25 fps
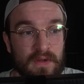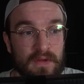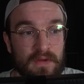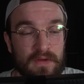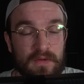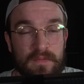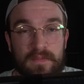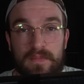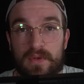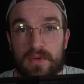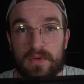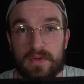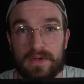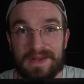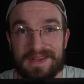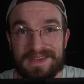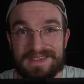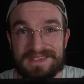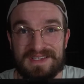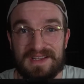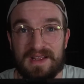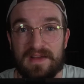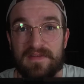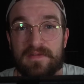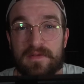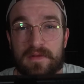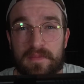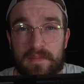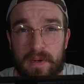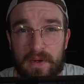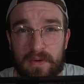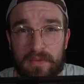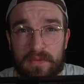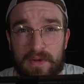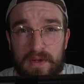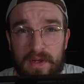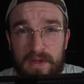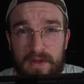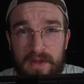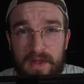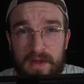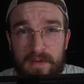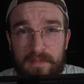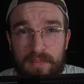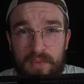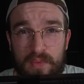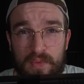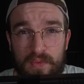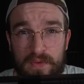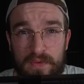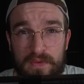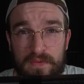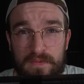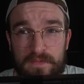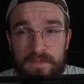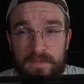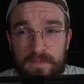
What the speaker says: the bullet has left the barrel at that point,